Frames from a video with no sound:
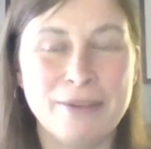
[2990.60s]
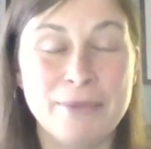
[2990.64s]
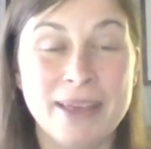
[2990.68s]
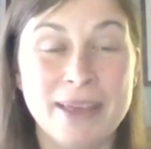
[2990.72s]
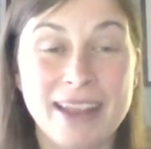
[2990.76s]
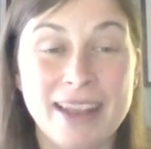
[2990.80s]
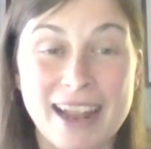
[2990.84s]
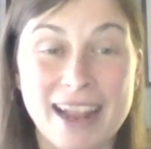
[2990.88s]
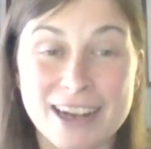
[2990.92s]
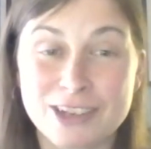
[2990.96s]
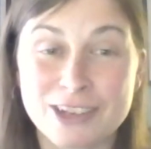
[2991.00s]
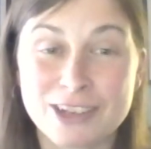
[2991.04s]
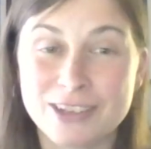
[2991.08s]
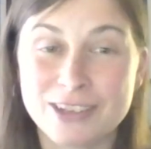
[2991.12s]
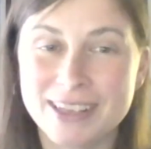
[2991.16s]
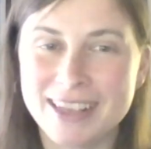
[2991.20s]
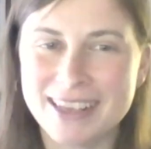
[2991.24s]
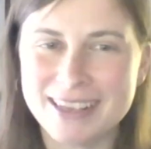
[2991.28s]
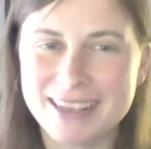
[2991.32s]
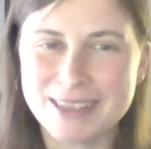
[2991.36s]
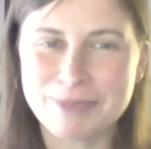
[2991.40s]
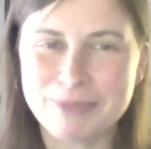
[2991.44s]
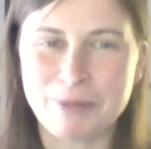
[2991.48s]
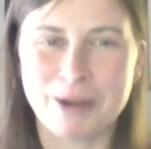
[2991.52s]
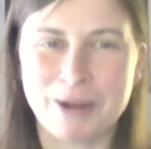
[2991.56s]
um, it
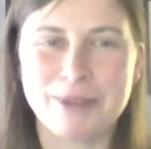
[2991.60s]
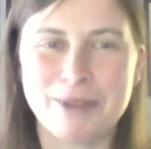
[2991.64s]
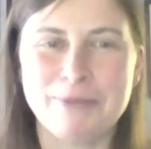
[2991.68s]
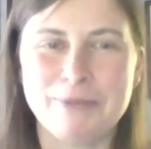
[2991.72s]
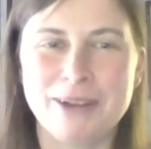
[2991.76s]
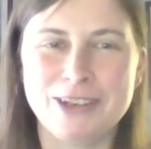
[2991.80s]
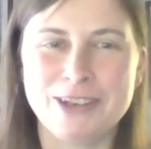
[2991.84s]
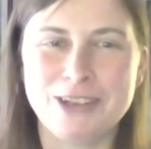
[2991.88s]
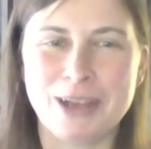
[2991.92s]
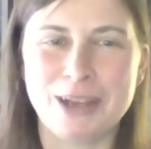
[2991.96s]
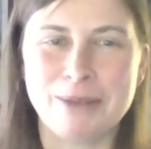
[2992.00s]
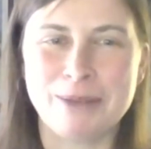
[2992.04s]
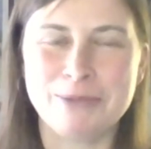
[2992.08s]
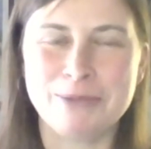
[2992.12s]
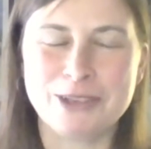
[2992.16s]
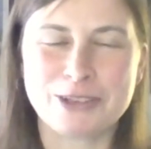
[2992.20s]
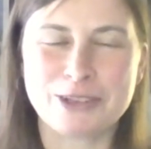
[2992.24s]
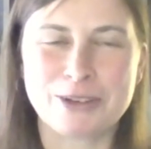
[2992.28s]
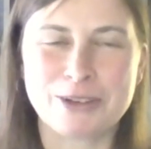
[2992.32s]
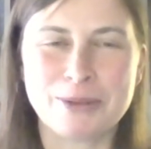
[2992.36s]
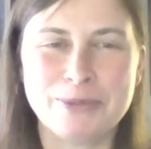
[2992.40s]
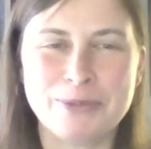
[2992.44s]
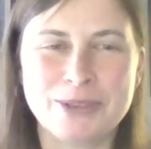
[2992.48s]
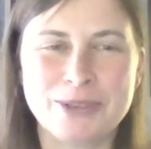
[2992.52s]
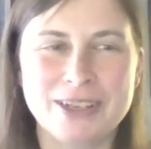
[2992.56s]
actually is part of my job
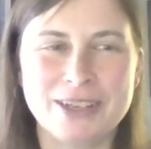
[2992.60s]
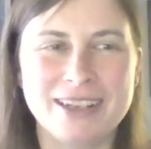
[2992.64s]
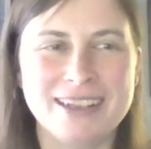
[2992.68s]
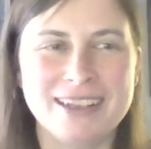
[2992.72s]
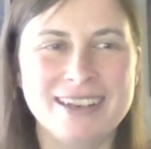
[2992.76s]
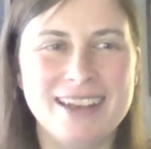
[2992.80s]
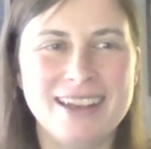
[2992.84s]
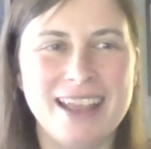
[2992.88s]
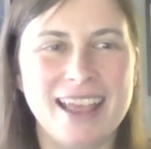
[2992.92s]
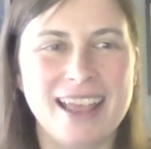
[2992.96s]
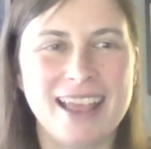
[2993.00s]
description.